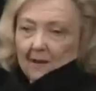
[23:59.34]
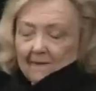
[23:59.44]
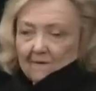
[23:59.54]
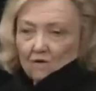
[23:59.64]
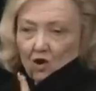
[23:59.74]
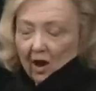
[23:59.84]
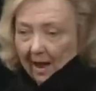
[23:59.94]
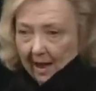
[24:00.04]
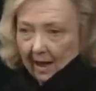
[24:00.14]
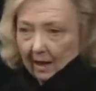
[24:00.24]
And I
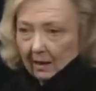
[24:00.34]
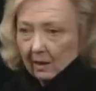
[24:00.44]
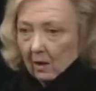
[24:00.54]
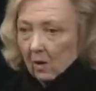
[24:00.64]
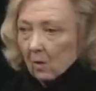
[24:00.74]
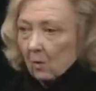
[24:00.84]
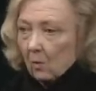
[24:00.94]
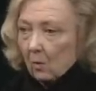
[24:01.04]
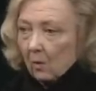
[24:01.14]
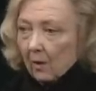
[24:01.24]
actually brought
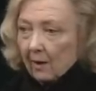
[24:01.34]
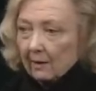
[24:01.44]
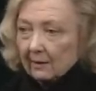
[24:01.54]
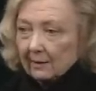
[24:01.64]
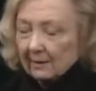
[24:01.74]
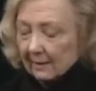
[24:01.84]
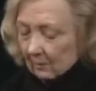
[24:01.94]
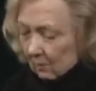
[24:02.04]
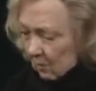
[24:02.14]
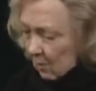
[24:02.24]
a friend of mine,